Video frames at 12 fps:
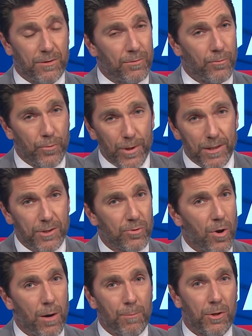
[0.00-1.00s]
really
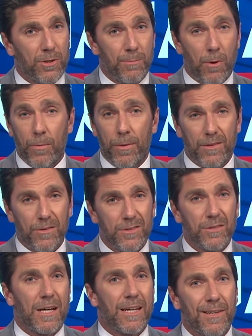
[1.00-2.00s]
strong push both in the
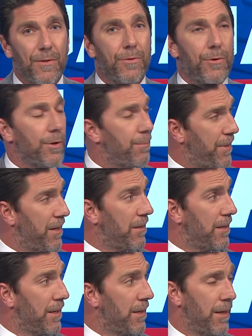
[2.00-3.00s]
second and third
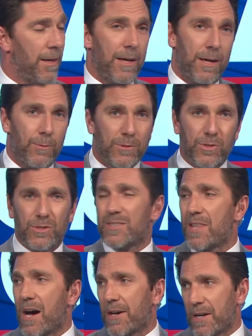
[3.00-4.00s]
period. It was just
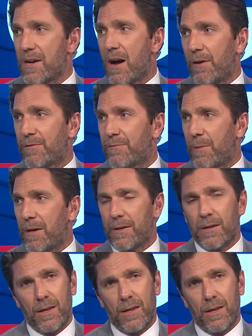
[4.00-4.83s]
not enough. But